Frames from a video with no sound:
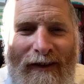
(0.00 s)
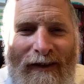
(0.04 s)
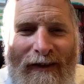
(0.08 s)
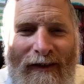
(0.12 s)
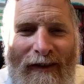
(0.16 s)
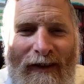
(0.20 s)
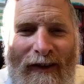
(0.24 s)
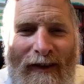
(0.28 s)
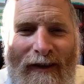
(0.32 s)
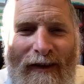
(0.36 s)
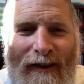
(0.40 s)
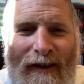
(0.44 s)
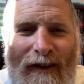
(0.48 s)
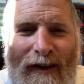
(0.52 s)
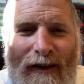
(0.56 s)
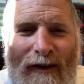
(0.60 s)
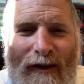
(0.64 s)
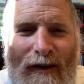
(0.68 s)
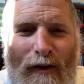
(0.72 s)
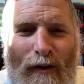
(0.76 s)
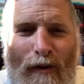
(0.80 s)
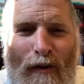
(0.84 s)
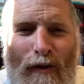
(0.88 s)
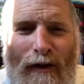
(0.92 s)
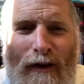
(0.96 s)
right? Today
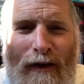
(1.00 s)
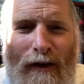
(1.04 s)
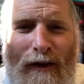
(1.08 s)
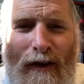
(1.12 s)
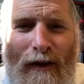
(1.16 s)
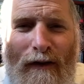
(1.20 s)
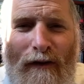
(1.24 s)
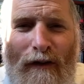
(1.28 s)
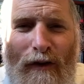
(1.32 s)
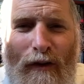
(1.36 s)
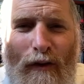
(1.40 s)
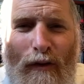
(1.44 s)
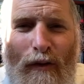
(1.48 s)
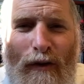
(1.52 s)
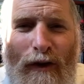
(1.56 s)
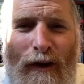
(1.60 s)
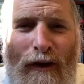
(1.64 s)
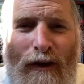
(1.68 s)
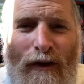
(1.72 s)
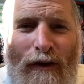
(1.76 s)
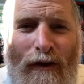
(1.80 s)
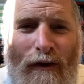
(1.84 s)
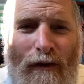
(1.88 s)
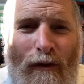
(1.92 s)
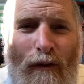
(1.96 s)
it's interesting to have the
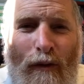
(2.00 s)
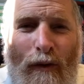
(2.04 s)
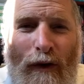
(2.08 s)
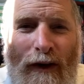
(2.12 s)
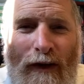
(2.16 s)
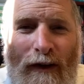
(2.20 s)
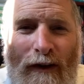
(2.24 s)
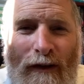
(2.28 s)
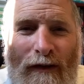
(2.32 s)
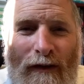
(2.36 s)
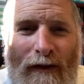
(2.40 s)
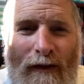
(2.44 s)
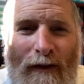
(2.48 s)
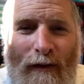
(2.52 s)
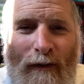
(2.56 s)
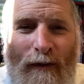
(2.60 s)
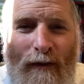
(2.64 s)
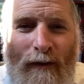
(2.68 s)
creation of ways